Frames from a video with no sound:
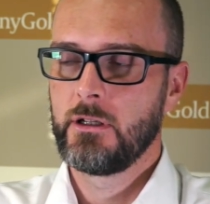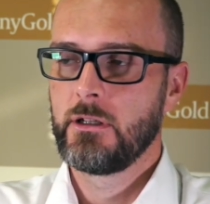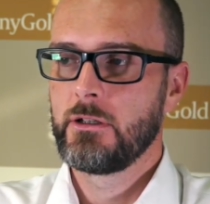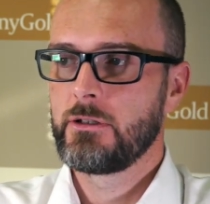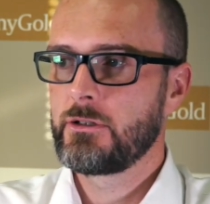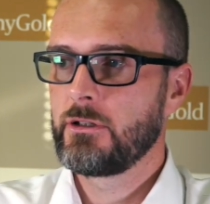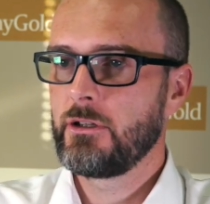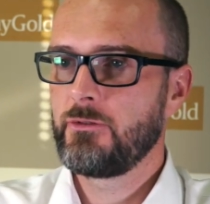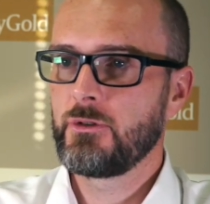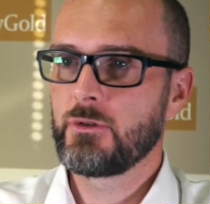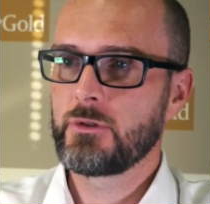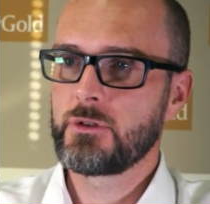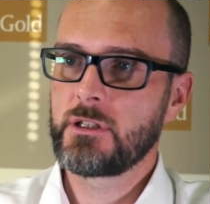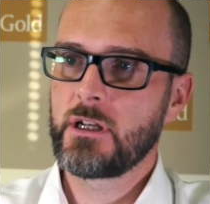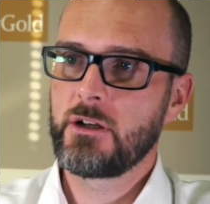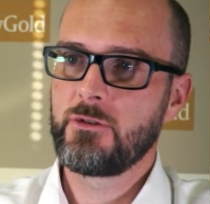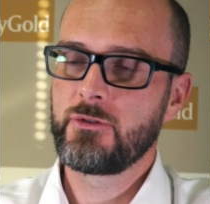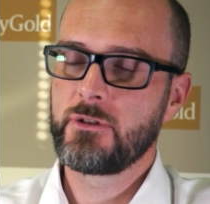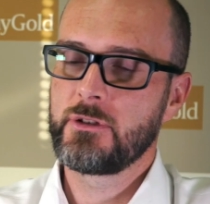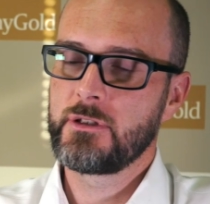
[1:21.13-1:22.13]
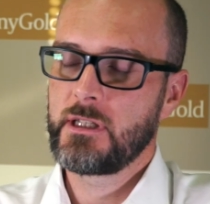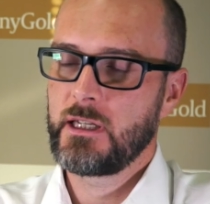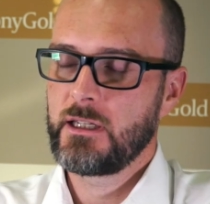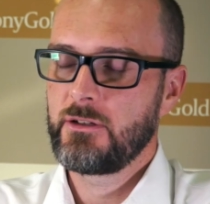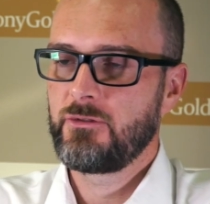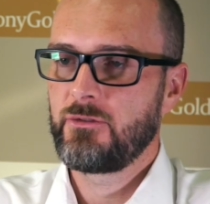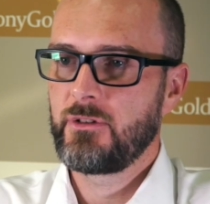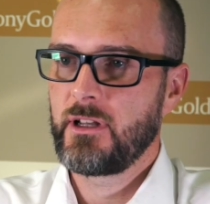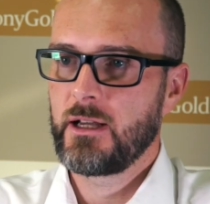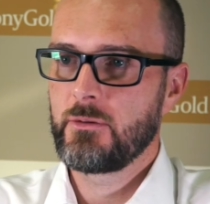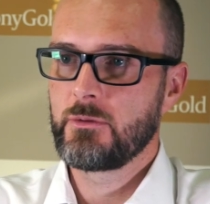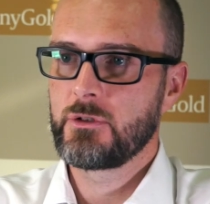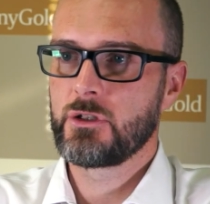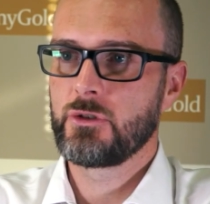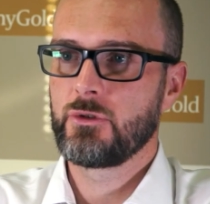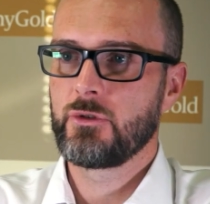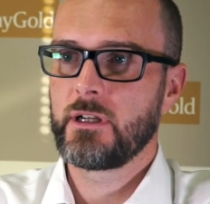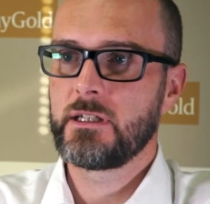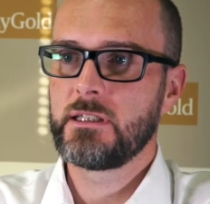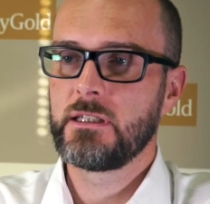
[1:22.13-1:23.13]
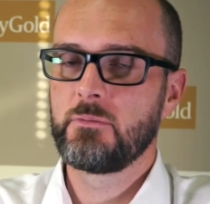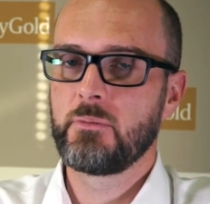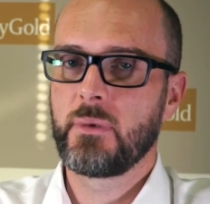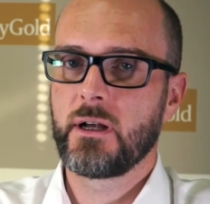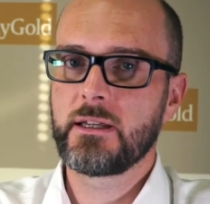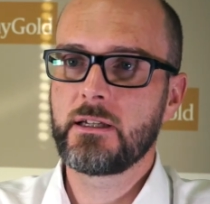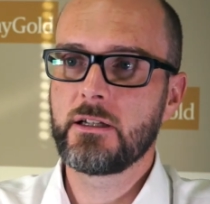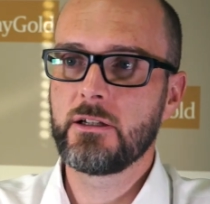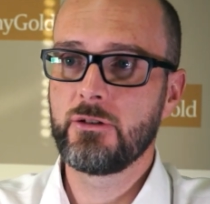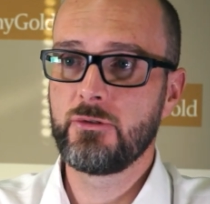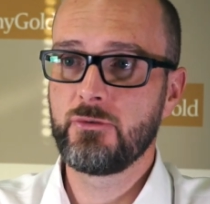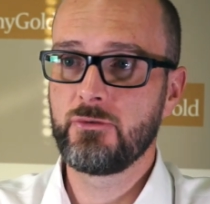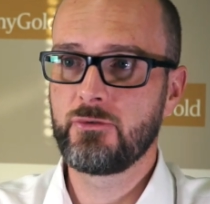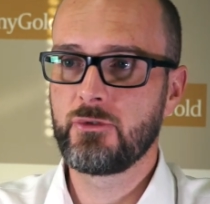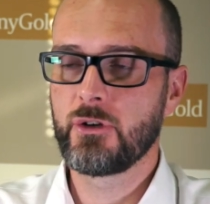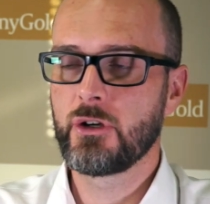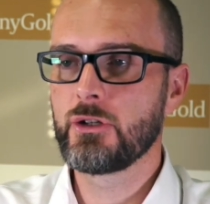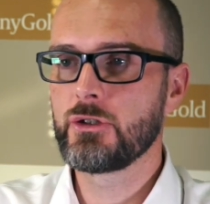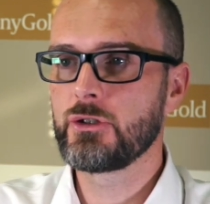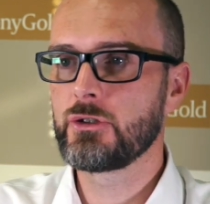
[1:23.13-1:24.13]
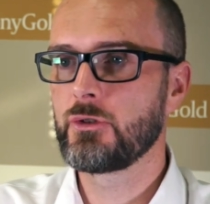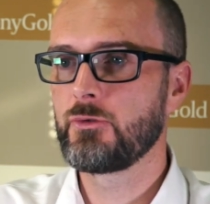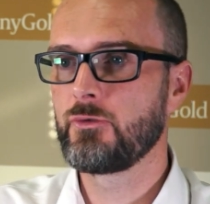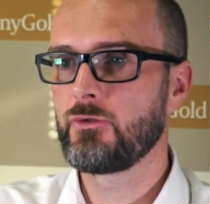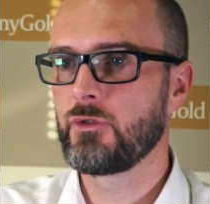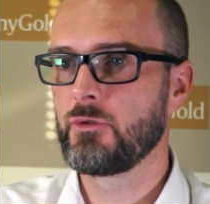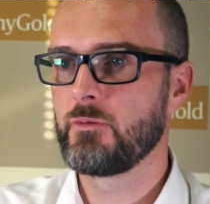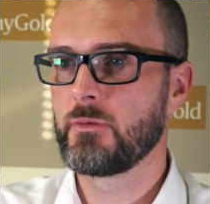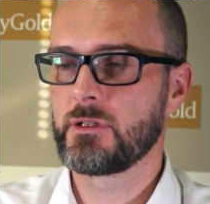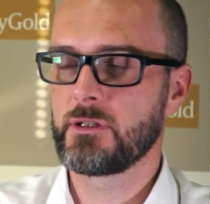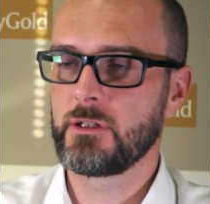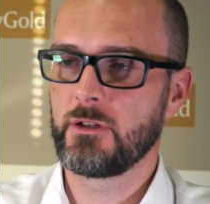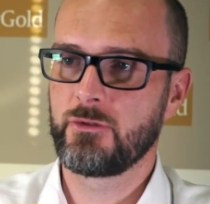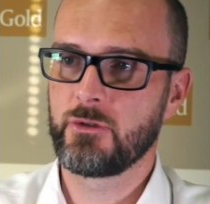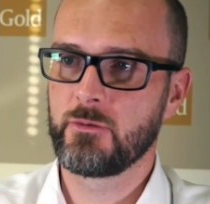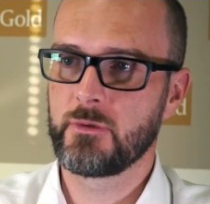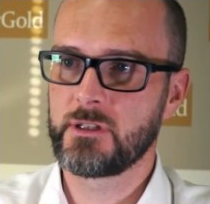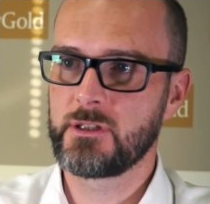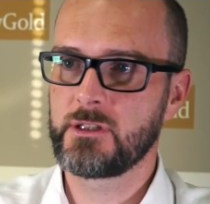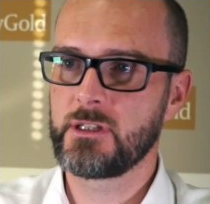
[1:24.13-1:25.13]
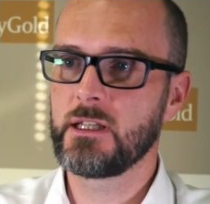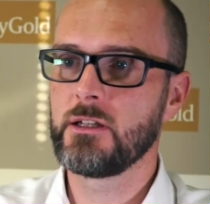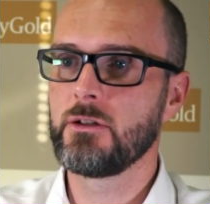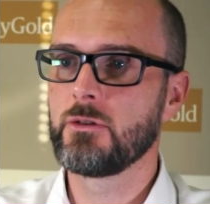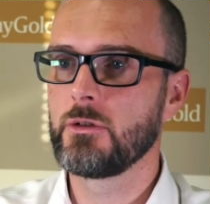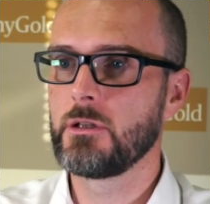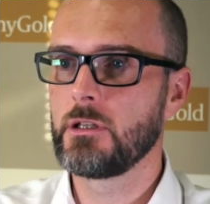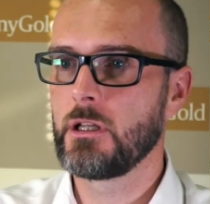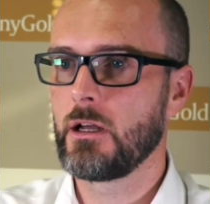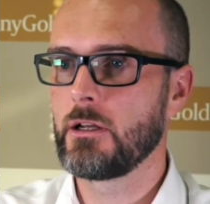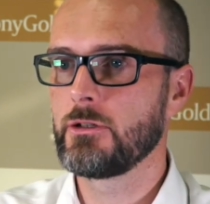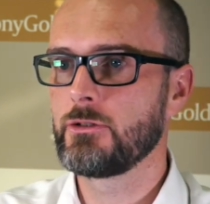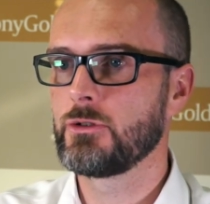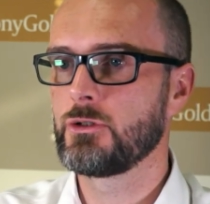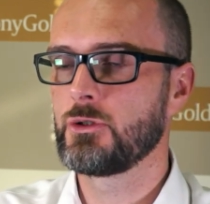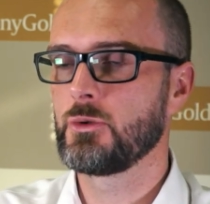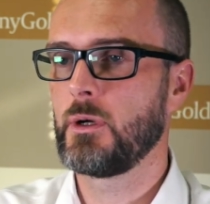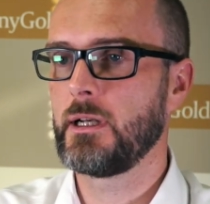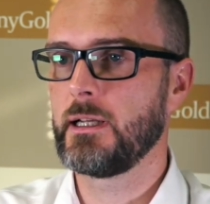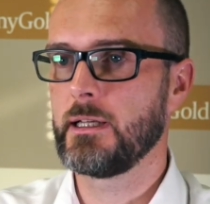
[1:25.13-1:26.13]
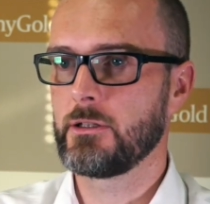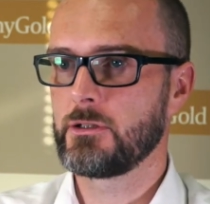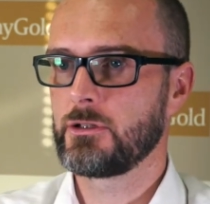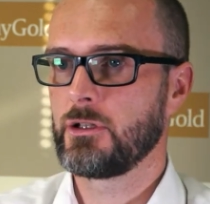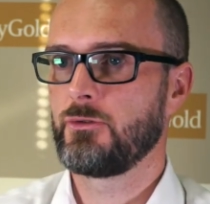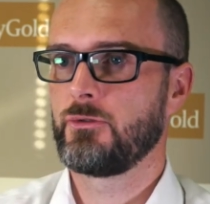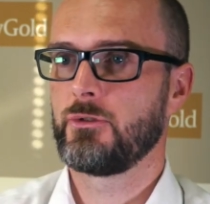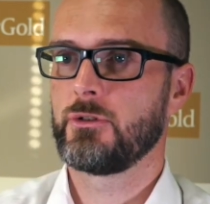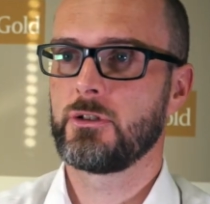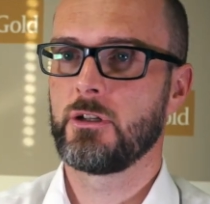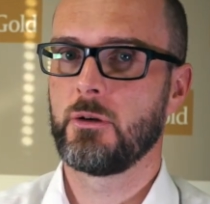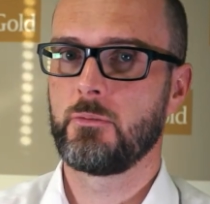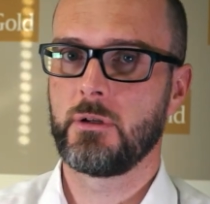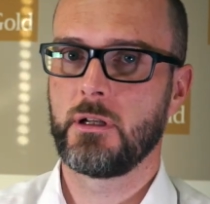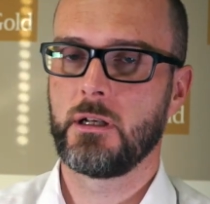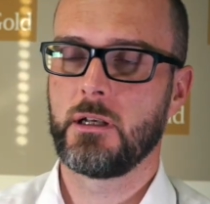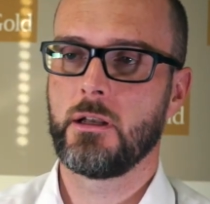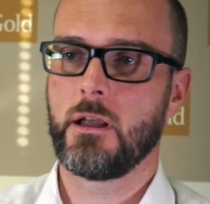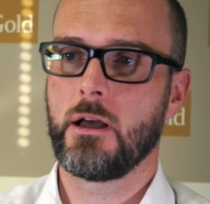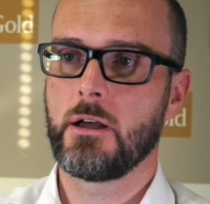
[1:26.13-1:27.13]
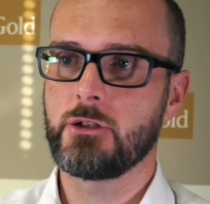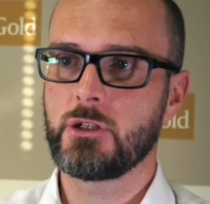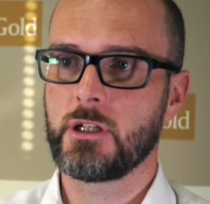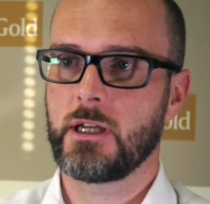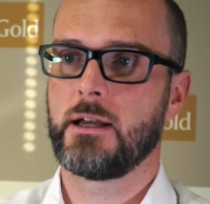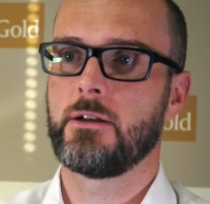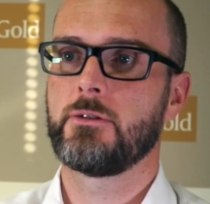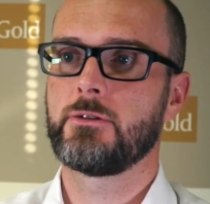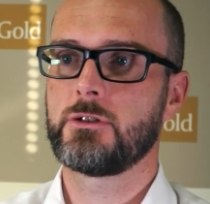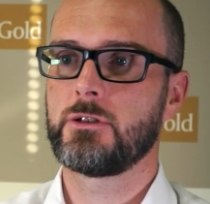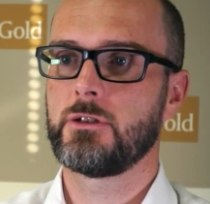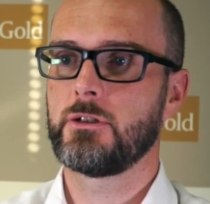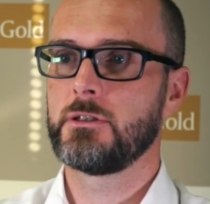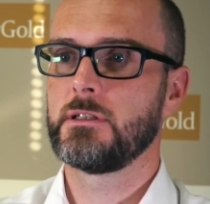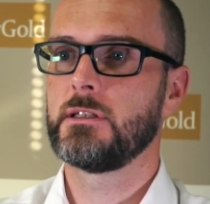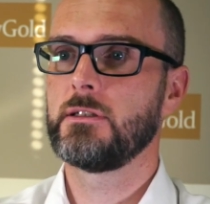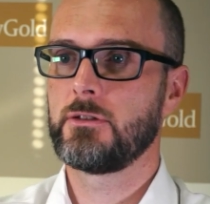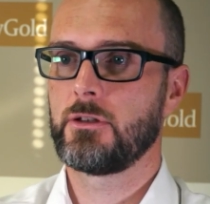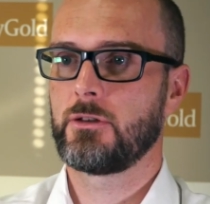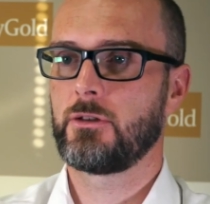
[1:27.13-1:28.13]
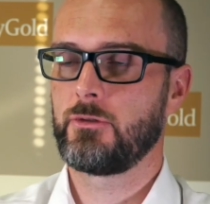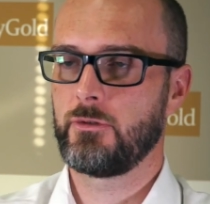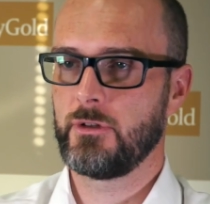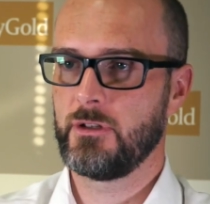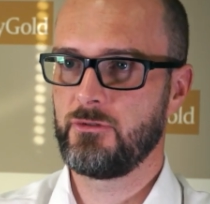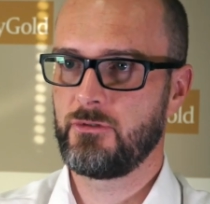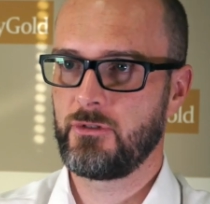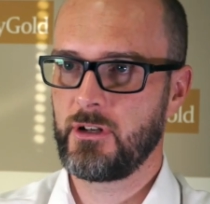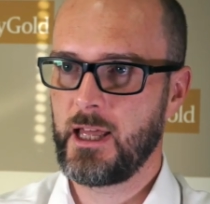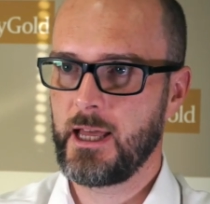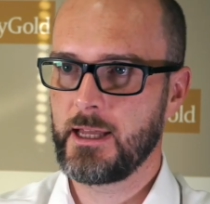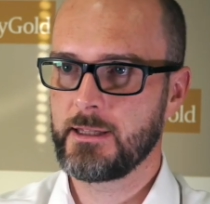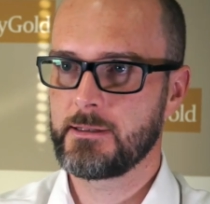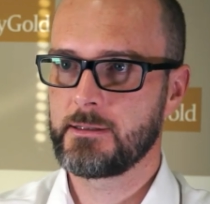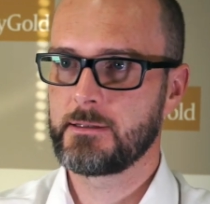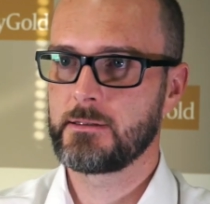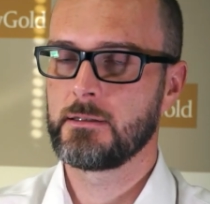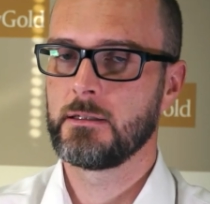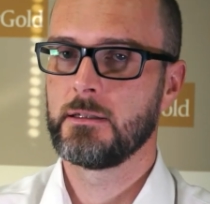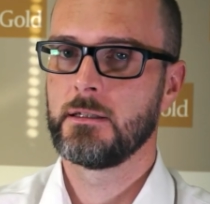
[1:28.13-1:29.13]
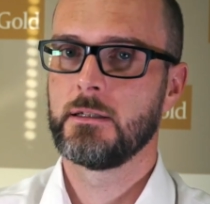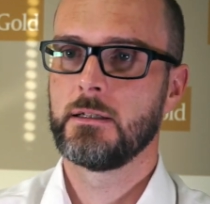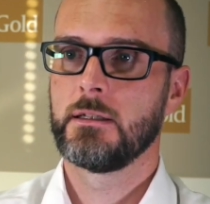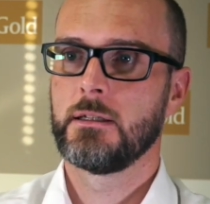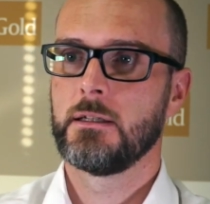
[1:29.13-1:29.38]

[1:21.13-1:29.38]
So if your self-contained flat was created by conversion from a single larger dwelling, so for example a large house turned into 3 flats,